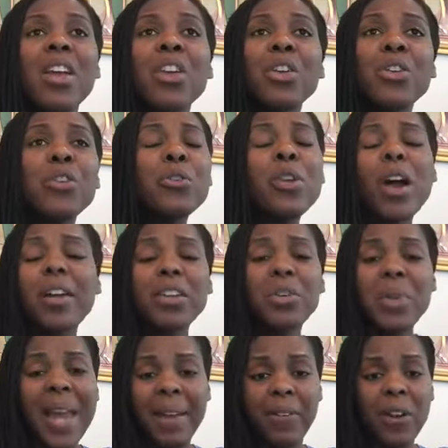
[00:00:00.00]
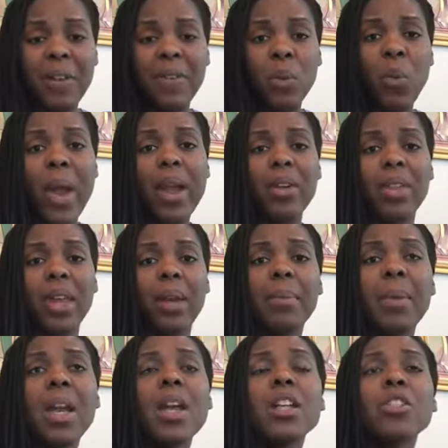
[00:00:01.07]
you never even wear them.
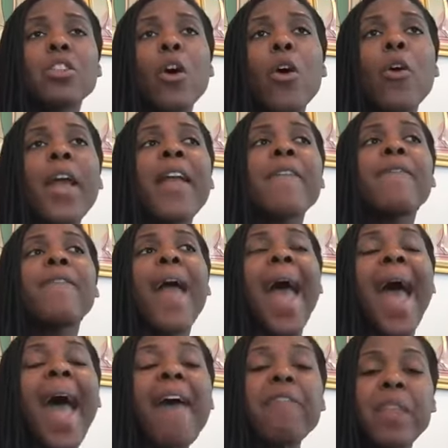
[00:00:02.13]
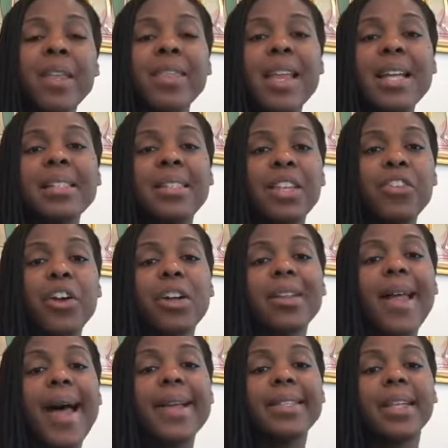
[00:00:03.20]
So if half the things in your
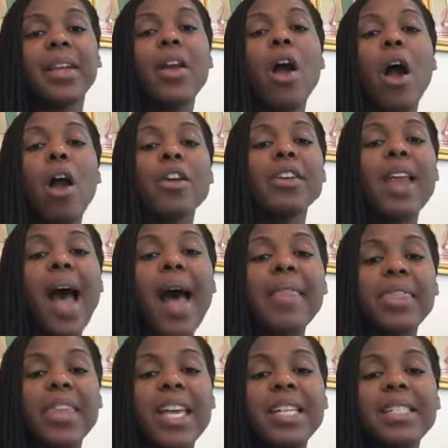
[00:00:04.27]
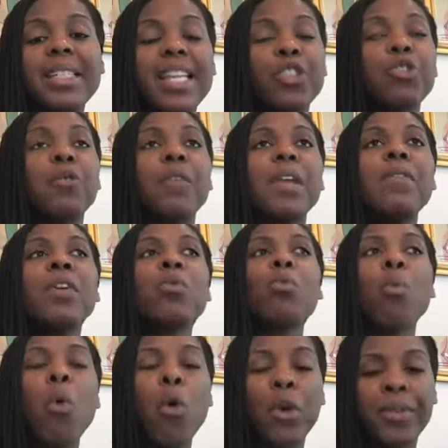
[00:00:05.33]
closet are not things that you've even
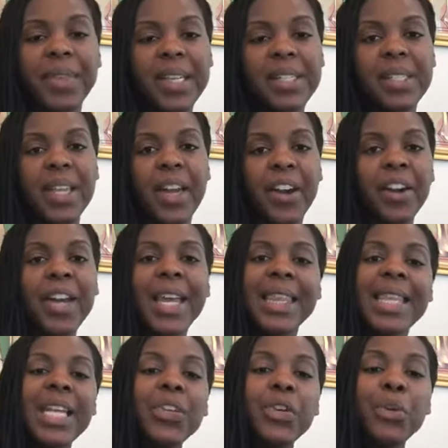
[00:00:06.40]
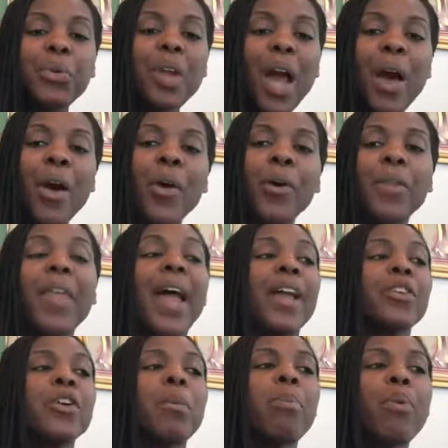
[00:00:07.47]
worn this year, then you know
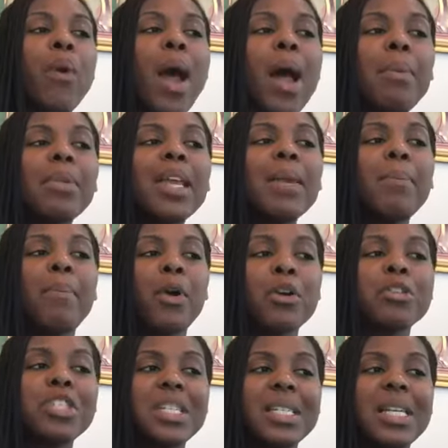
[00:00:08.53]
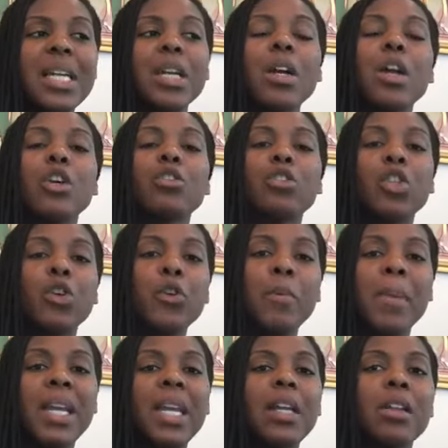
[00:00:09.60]
that you're probably purchasing too
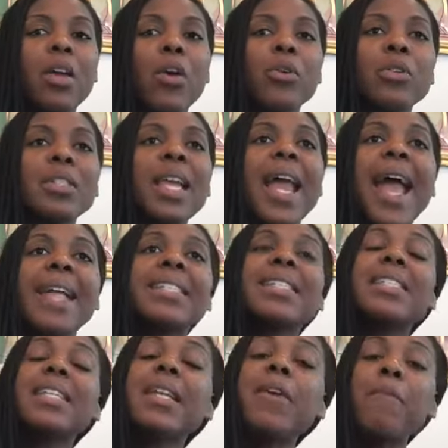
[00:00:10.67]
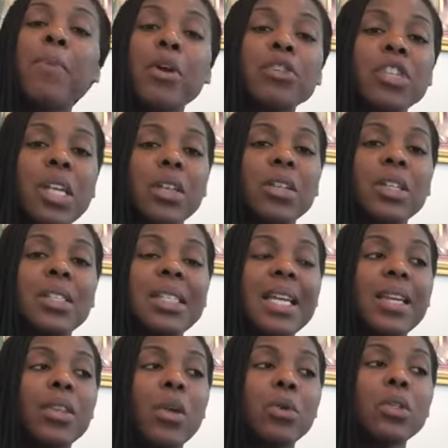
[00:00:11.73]
many clothes. And instead of
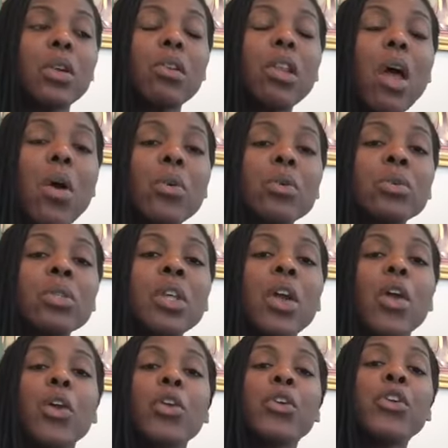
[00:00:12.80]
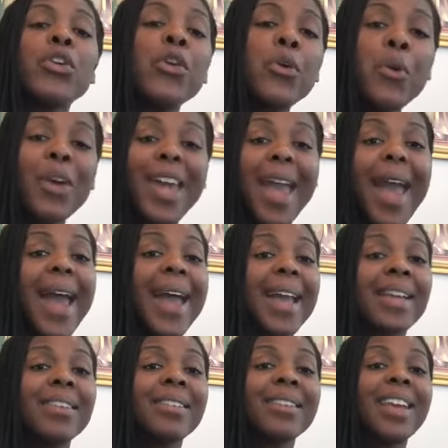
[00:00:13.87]
purchasing those clothes, you
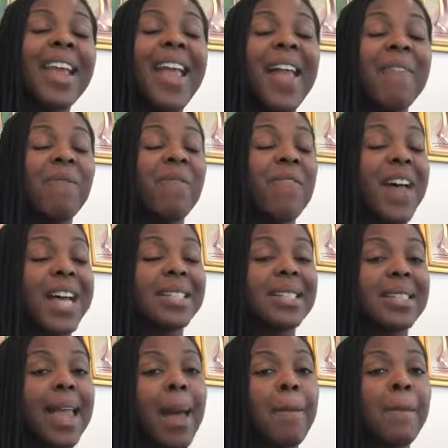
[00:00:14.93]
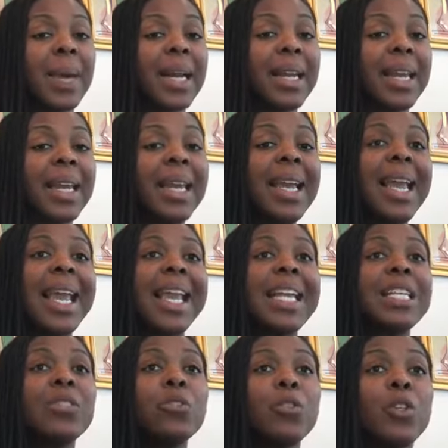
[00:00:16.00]
can invest that money
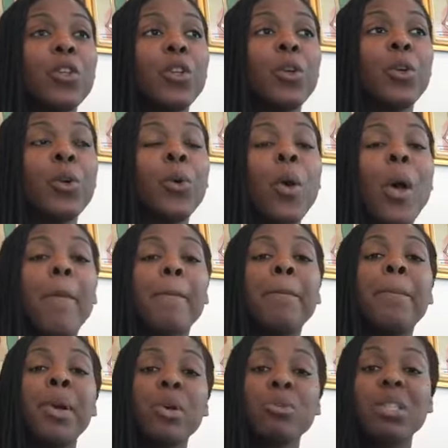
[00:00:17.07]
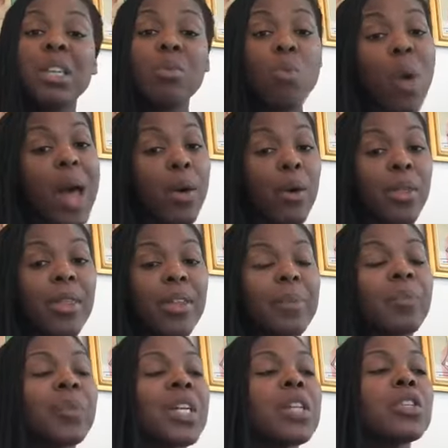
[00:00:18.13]
into building wealth.
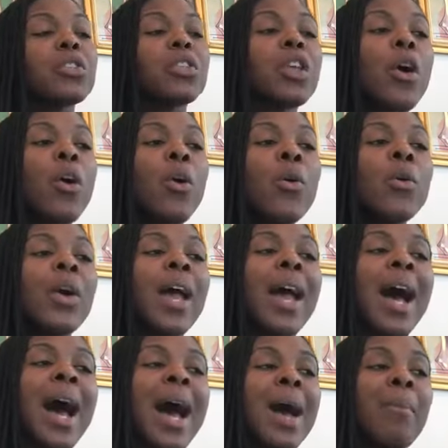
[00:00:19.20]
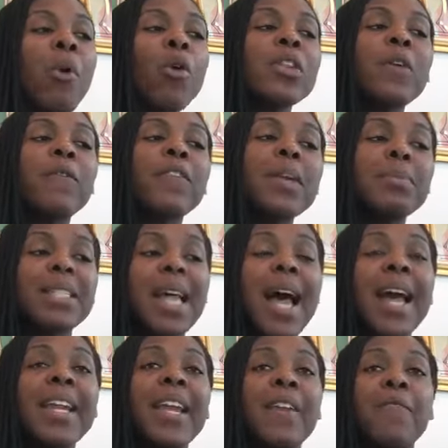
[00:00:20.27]
So on the flip
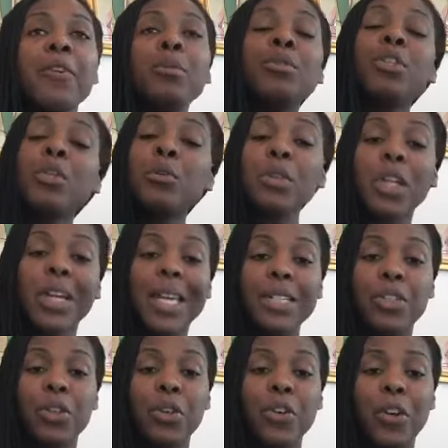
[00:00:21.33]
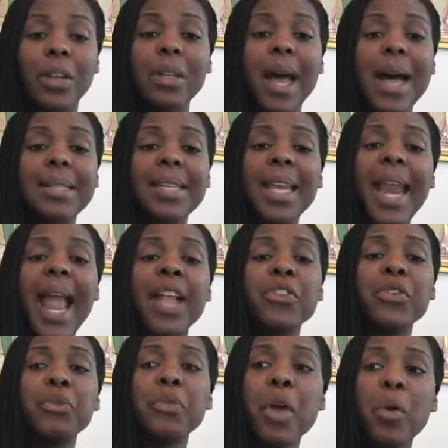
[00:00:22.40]
side, if you do look into your closet and
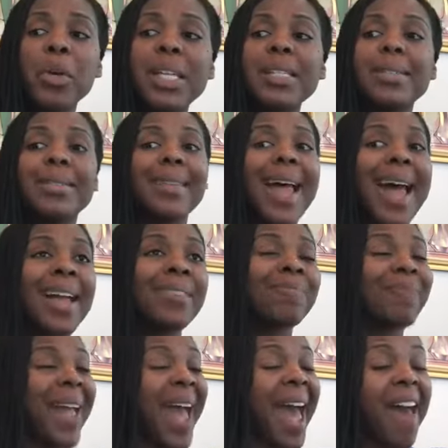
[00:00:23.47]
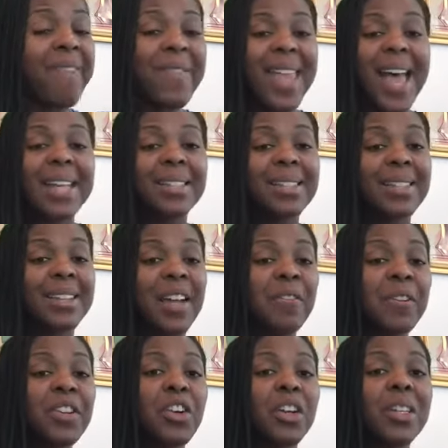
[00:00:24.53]
you notice that half that stuff
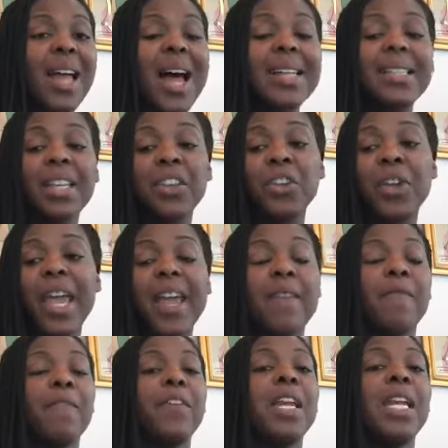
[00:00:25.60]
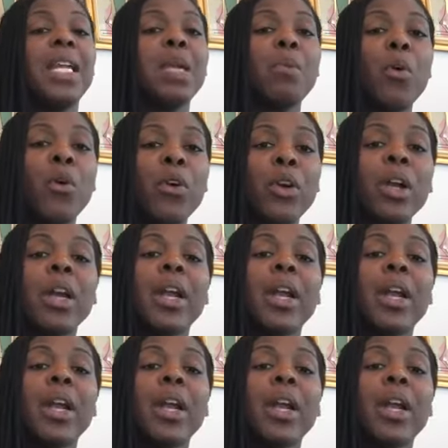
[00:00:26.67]
in your closet you can't fit anymore